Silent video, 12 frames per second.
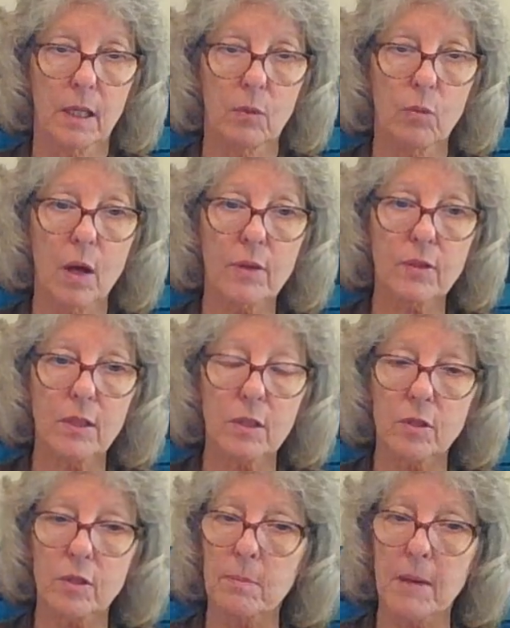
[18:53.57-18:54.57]
It
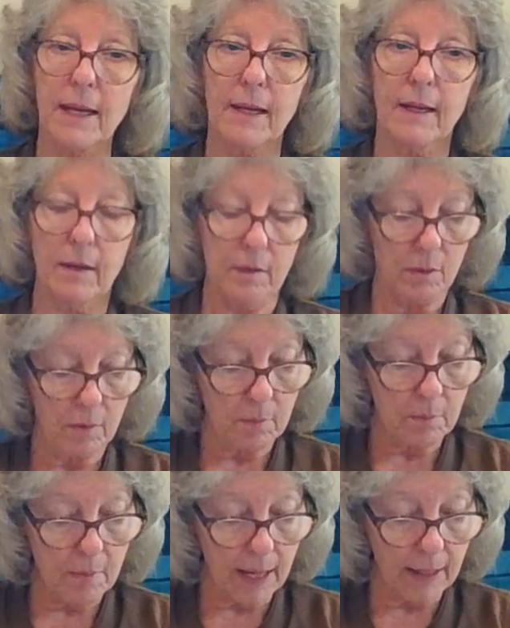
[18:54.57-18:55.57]
wasn't to make
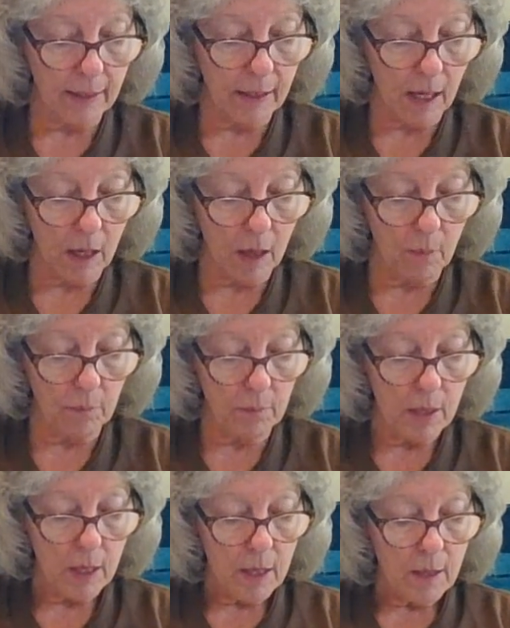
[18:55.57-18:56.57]
make um,